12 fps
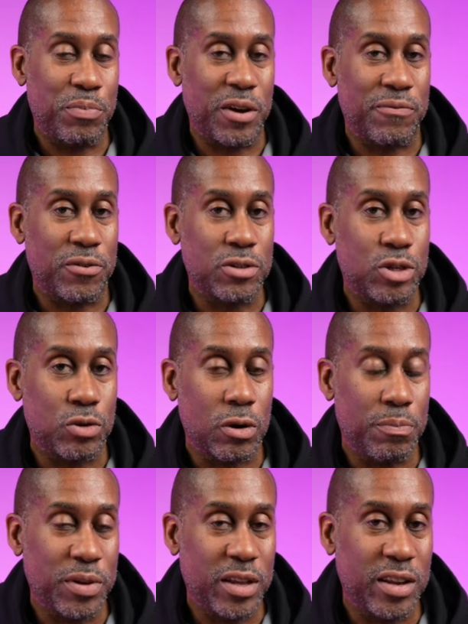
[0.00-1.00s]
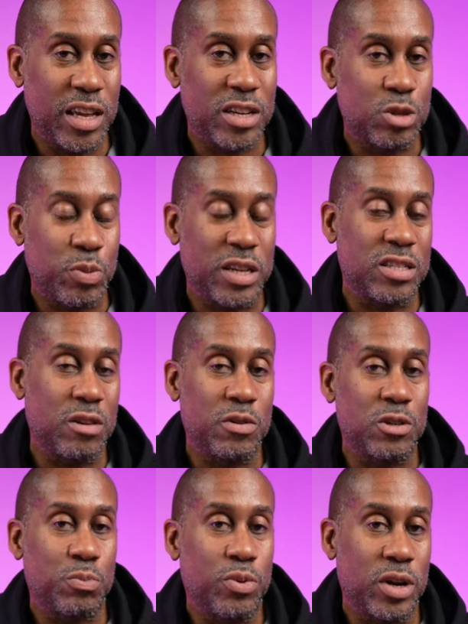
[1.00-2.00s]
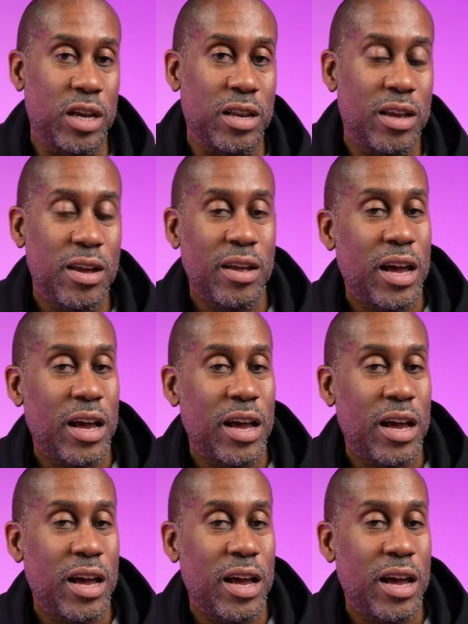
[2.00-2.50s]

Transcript: but for durability, especially when you're putting